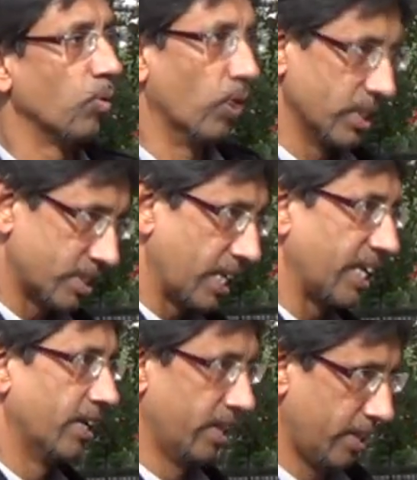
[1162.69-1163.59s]
Once
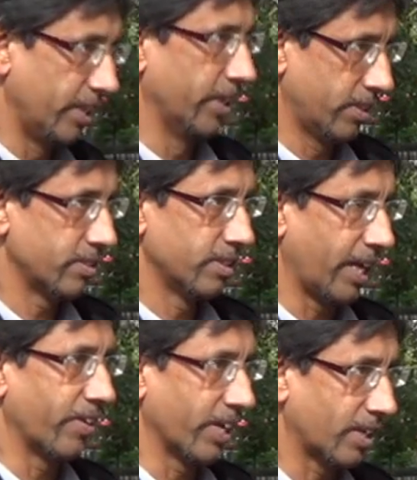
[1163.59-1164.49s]
they'd heard it
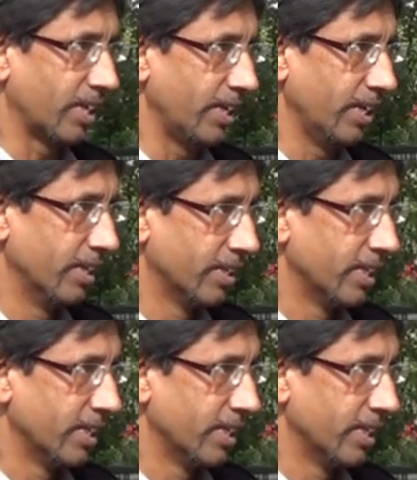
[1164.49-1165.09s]
directly,